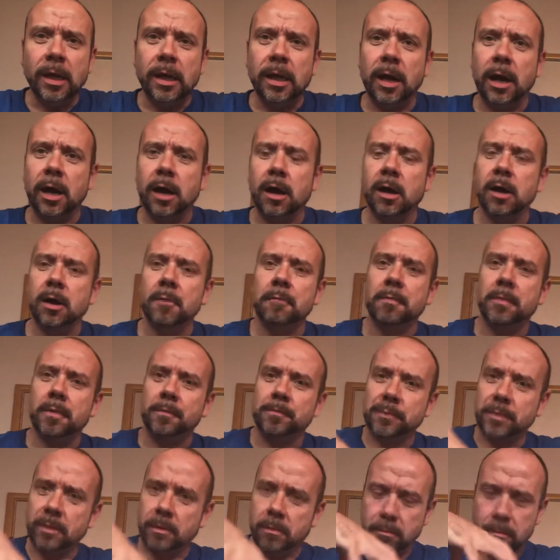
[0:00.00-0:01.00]

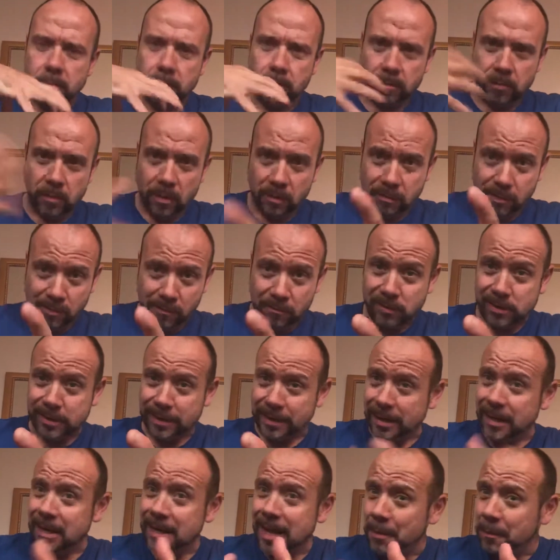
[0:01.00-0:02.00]

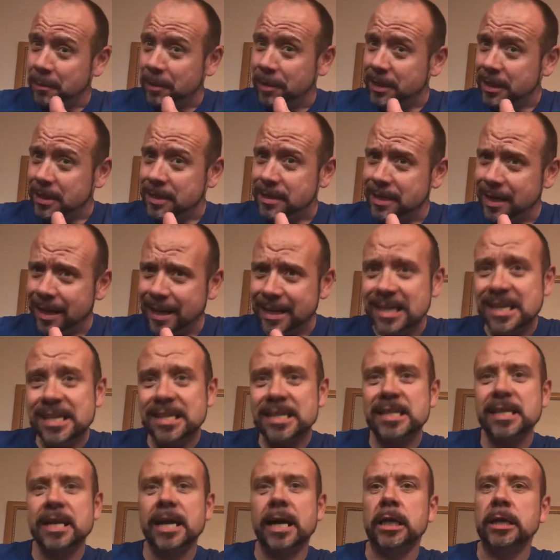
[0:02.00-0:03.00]
Obviously lemon in
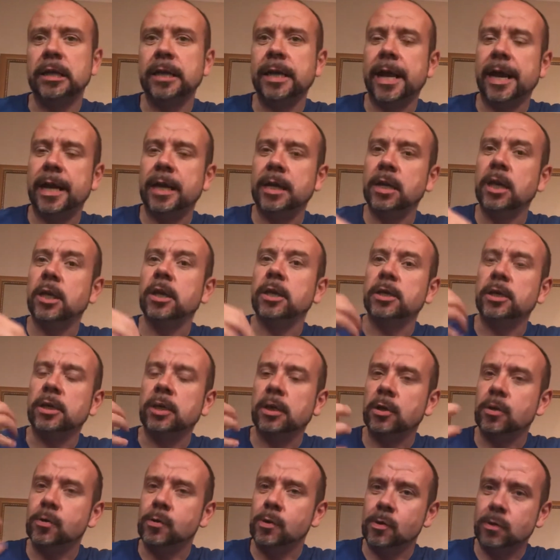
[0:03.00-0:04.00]
taste, and then
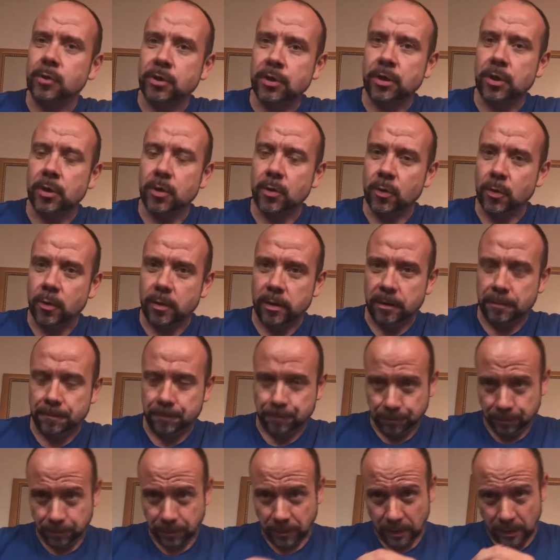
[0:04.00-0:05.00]
you used to,
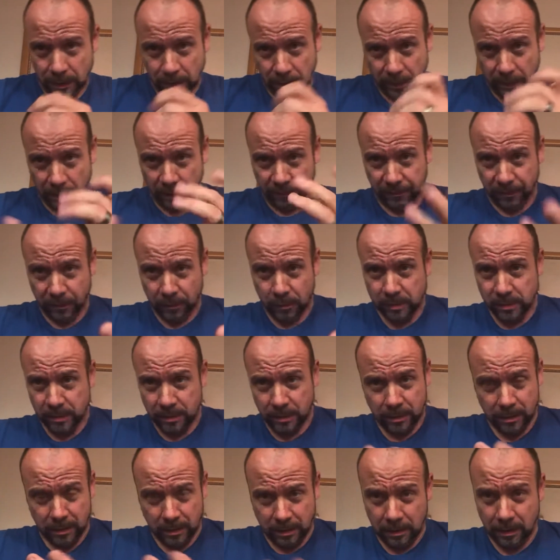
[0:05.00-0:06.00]
if you was
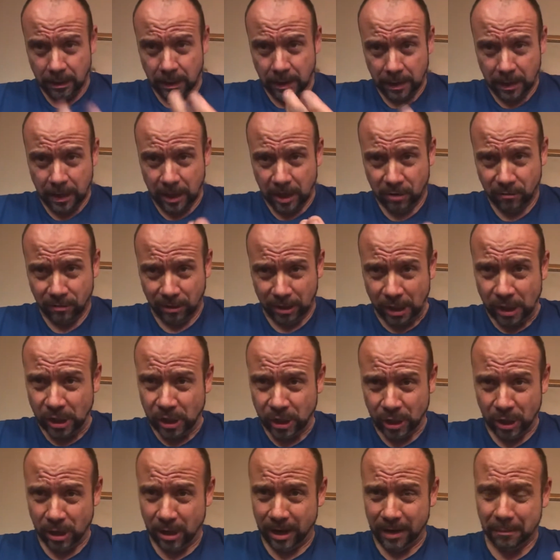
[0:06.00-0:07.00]
a
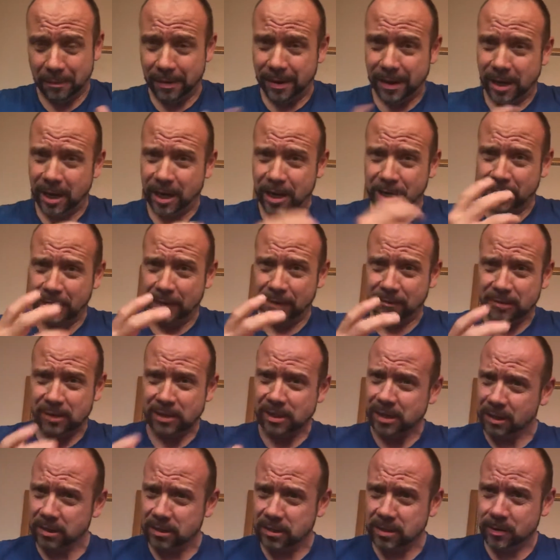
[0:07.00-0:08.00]
cruncher like me, I could never
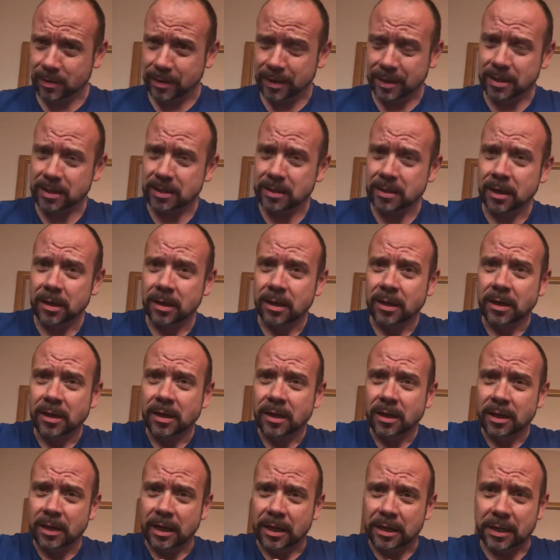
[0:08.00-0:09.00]
suck sweets.
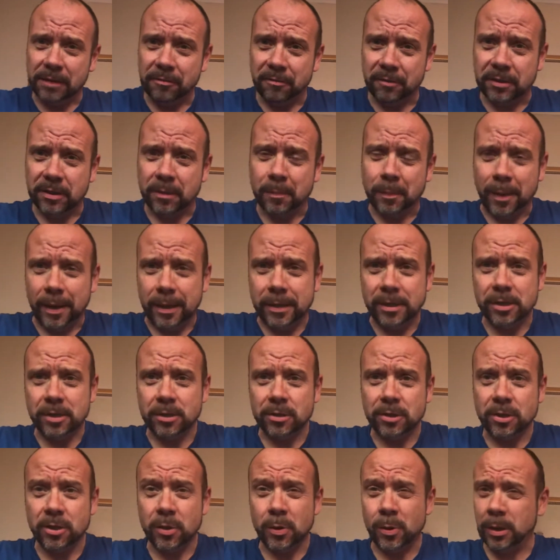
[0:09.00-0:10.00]
I never had the
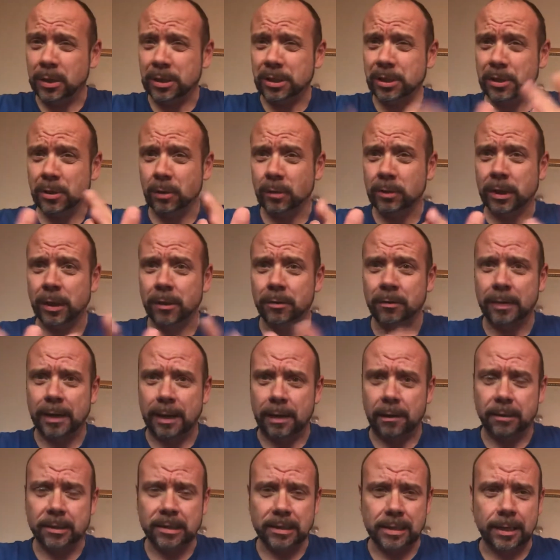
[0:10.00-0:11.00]
patience to. I still don't
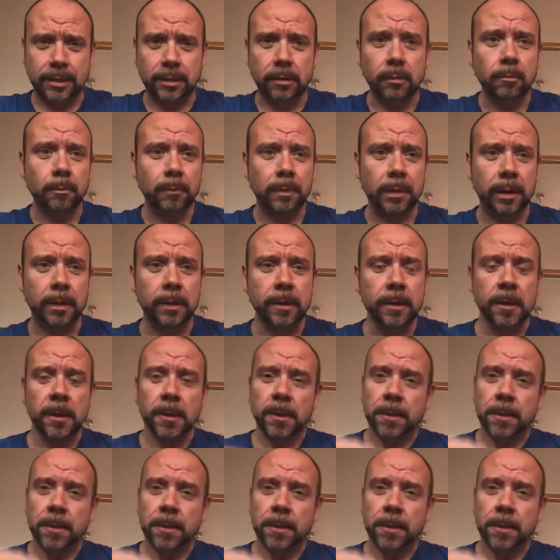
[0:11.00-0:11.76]
now as an adult, but